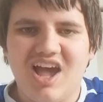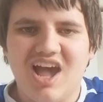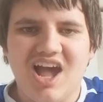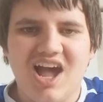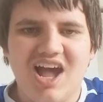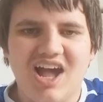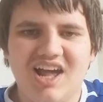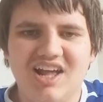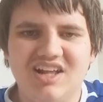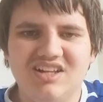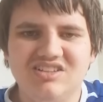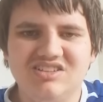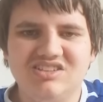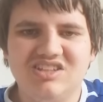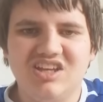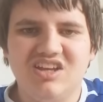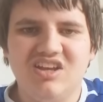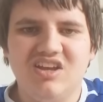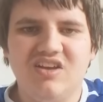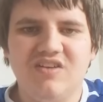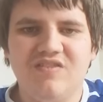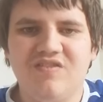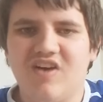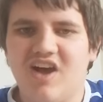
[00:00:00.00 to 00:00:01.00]
And
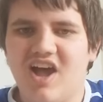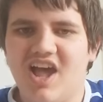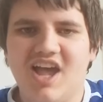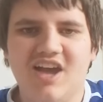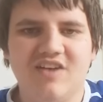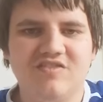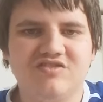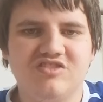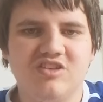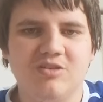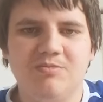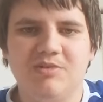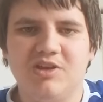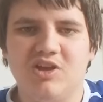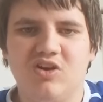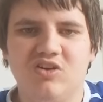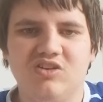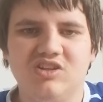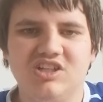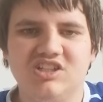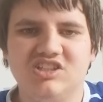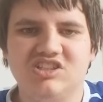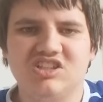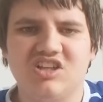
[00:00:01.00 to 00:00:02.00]
if I have to be
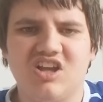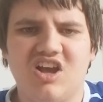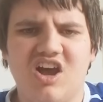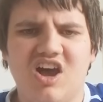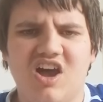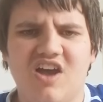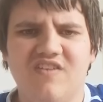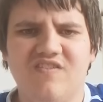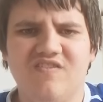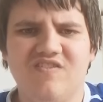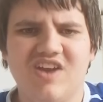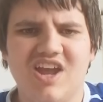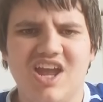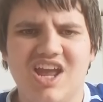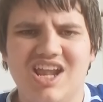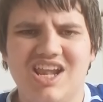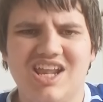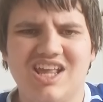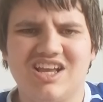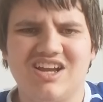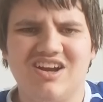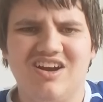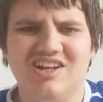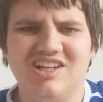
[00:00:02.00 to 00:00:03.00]
honest, I
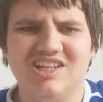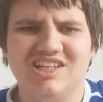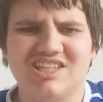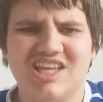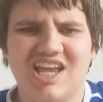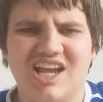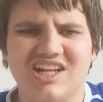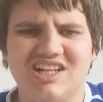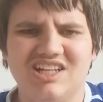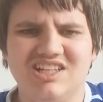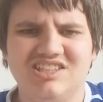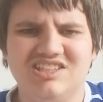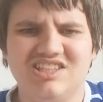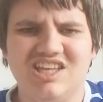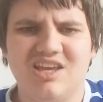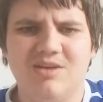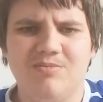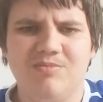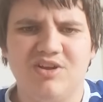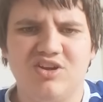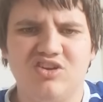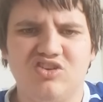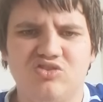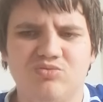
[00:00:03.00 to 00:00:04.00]
really can't exactly
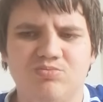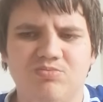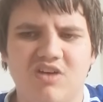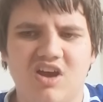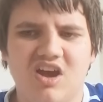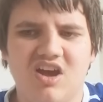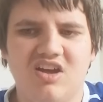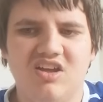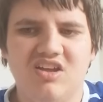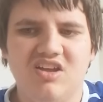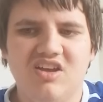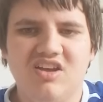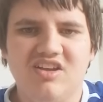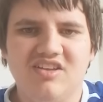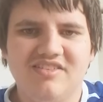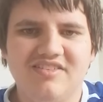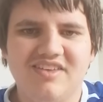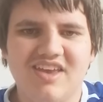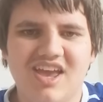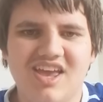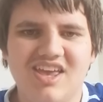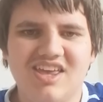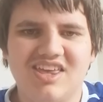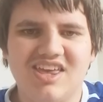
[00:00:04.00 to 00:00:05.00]
see Middlesbrough
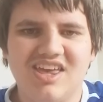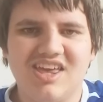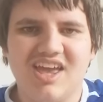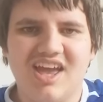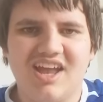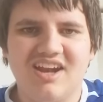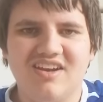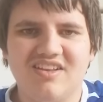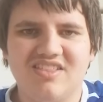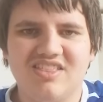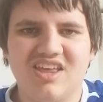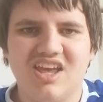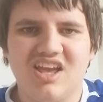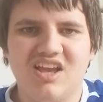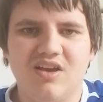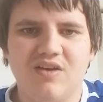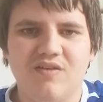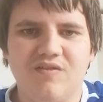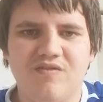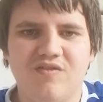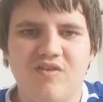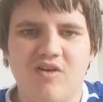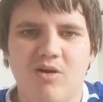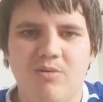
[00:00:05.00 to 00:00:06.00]
taking anything
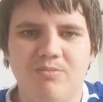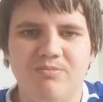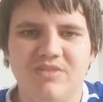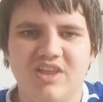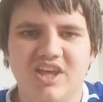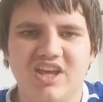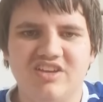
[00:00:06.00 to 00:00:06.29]
from